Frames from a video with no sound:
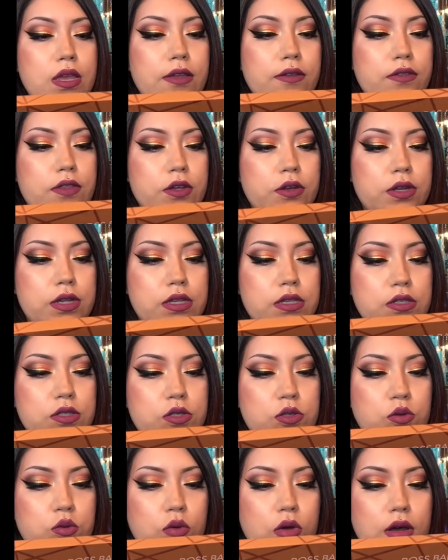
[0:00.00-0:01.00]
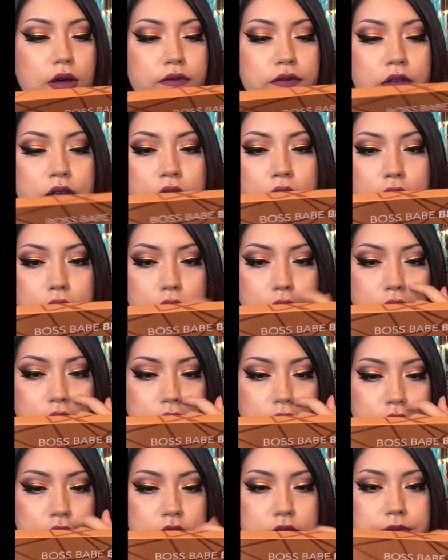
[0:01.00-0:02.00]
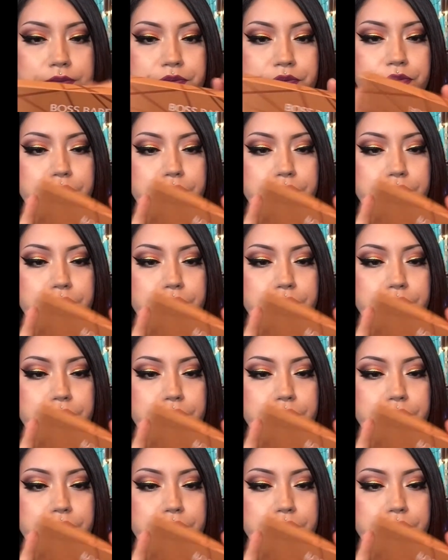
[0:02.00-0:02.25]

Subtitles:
There is 12 colors.